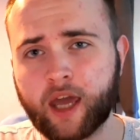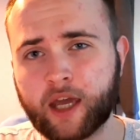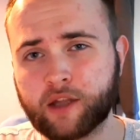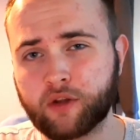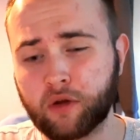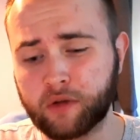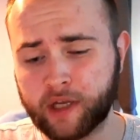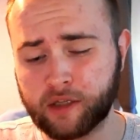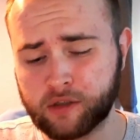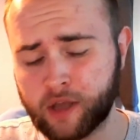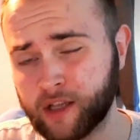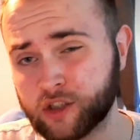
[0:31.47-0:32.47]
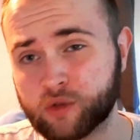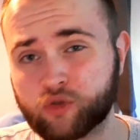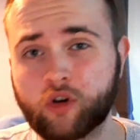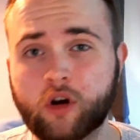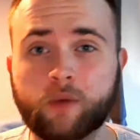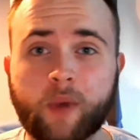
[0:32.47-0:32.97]
Hit
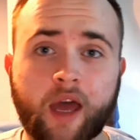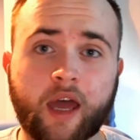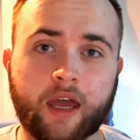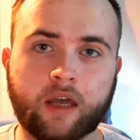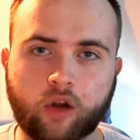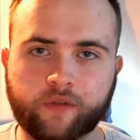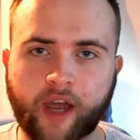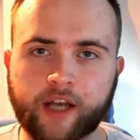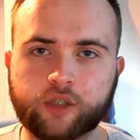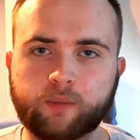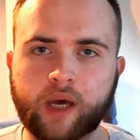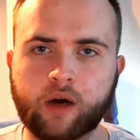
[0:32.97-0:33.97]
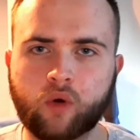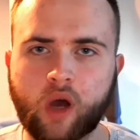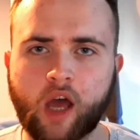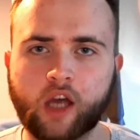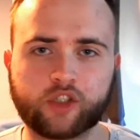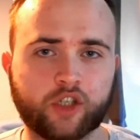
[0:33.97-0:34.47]
subscribe, hit notification
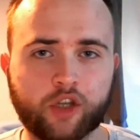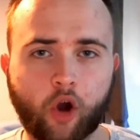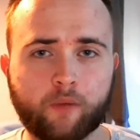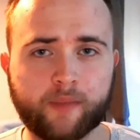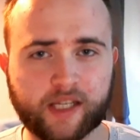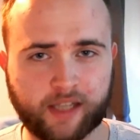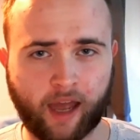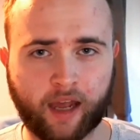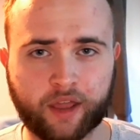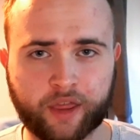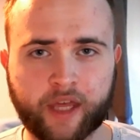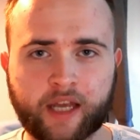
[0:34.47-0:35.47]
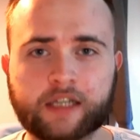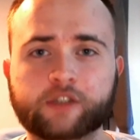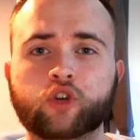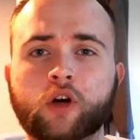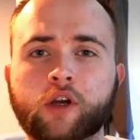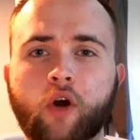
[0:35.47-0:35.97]
bell, so you don't miss a thing.
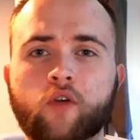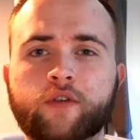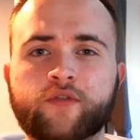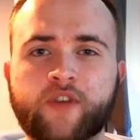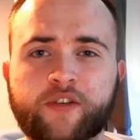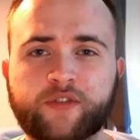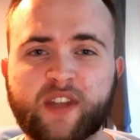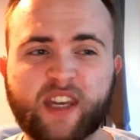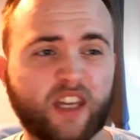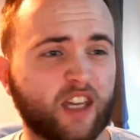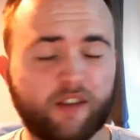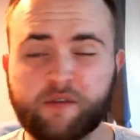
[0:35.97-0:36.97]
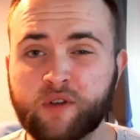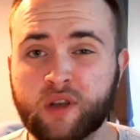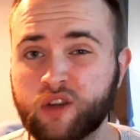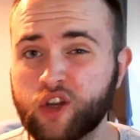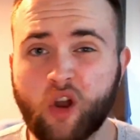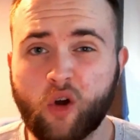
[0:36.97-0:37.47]
Let's try and go for 50,
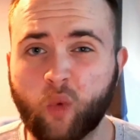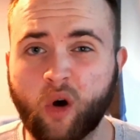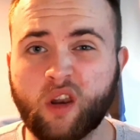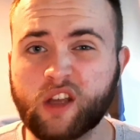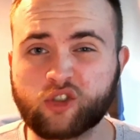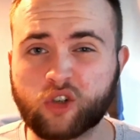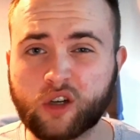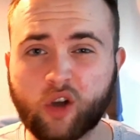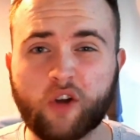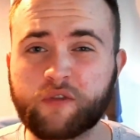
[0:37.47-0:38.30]
even, you know what, let's try and go